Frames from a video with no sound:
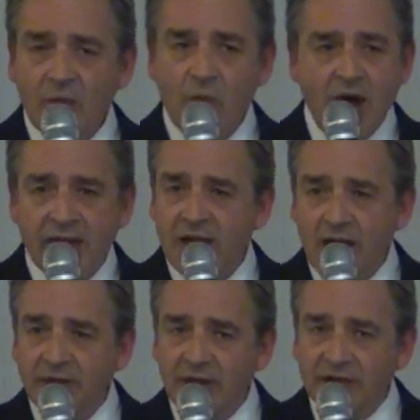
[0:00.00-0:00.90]
Why
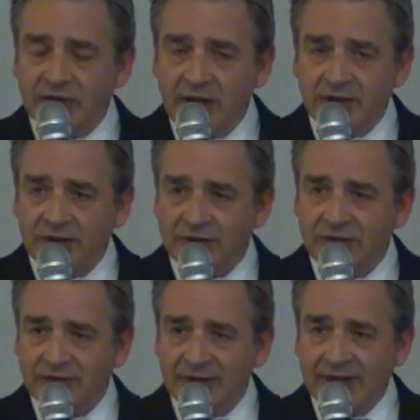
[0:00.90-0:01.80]
can't they say
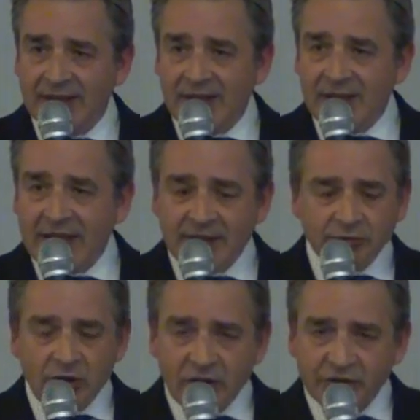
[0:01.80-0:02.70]
this?
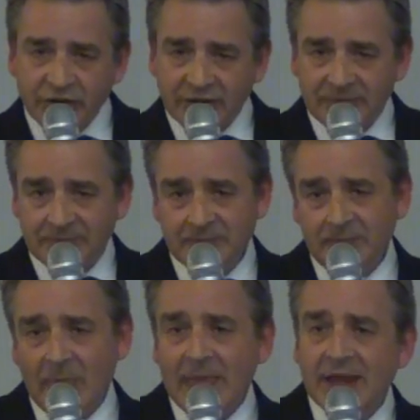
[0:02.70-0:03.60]
In Russia,
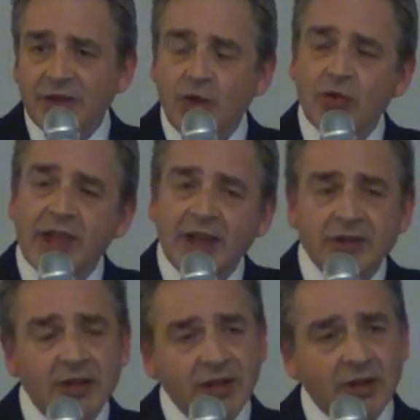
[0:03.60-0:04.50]
you
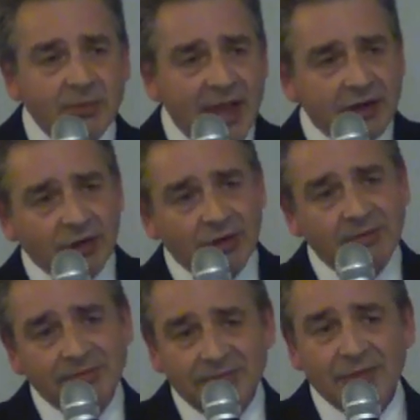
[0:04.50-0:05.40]
get a little medal
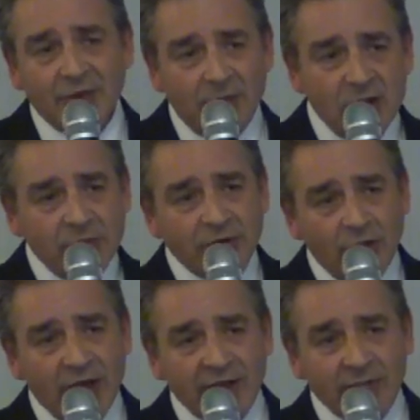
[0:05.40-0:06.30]
the moment
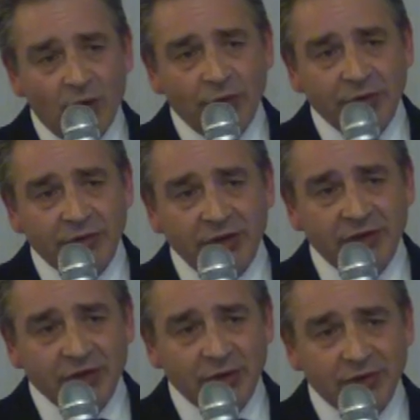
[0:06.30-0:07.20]
you have more than
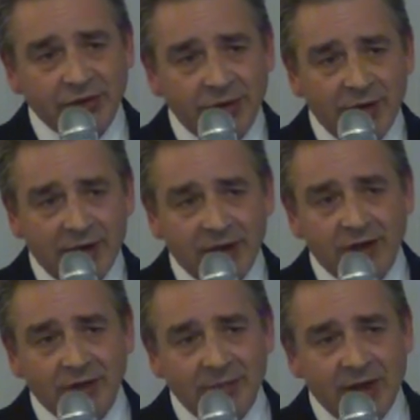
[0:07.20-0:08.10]
3 children. You get a
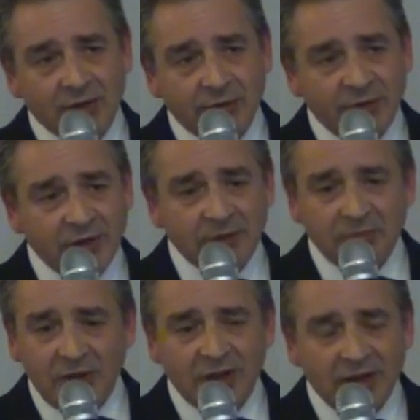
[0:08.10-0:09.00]
little medal
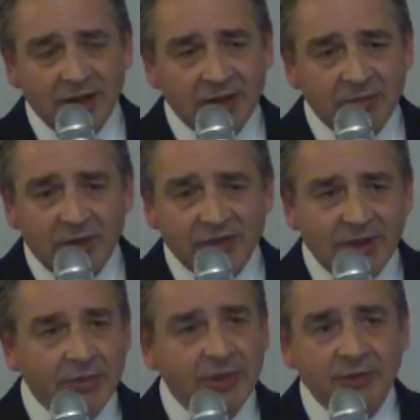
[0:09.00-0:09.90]
for
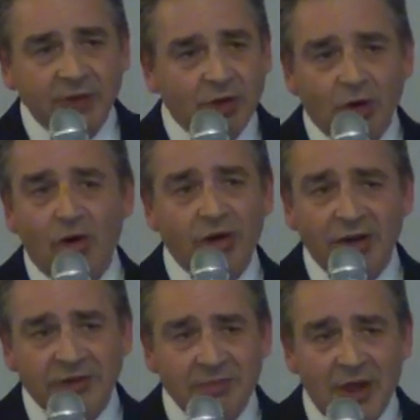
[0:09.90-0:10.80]
something for
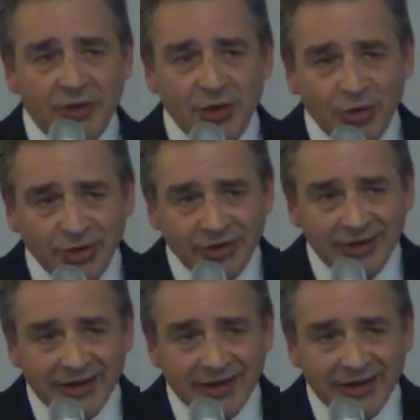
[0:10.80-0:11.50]
glorious motherhood.